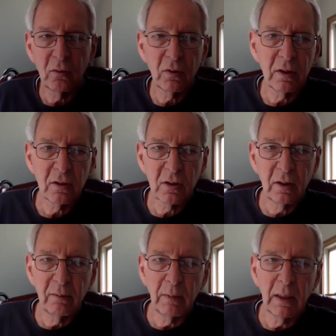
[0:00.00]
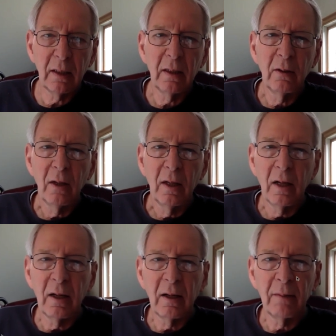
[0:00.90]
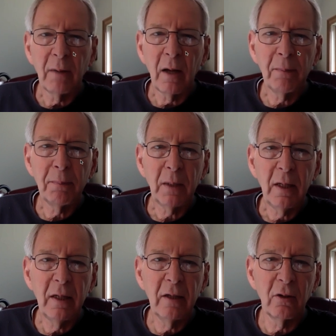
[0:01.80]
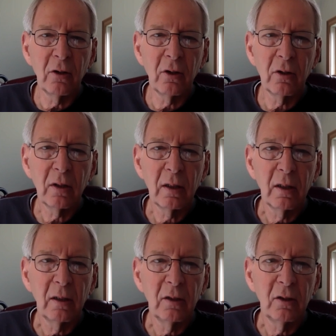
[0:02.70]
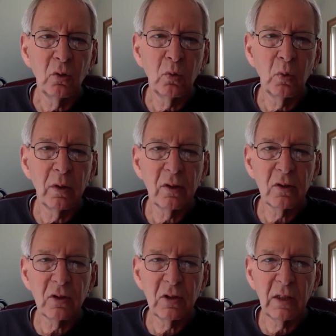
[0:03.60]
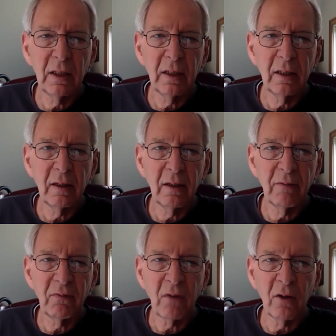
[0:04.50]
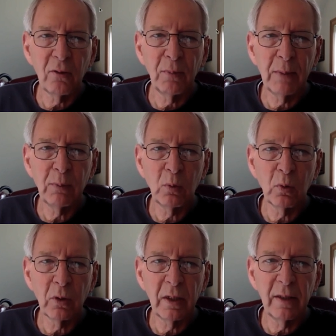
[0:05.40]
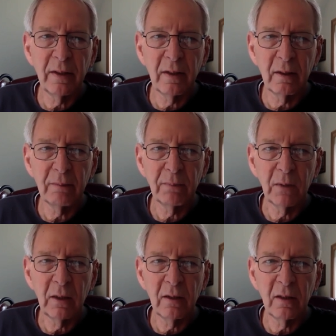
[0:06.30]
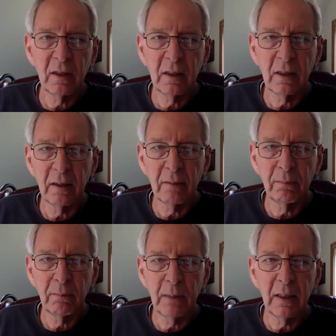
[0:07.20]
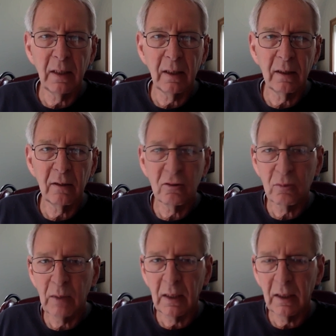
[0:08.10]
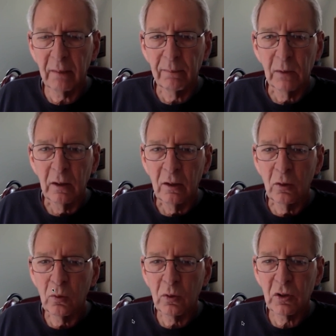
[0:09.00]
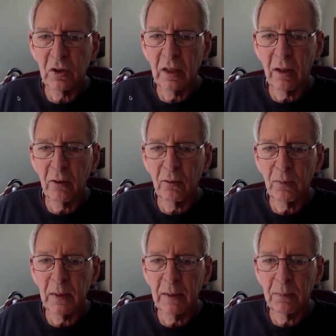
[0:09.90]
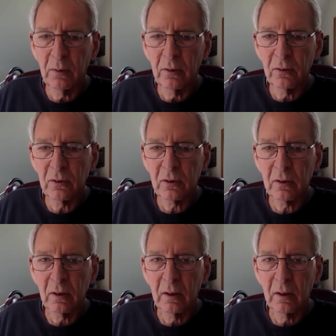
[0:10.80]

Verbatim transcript: you can see me, um, up here you will see if other people were in the in the um, meeting in this meeting, you will see other people's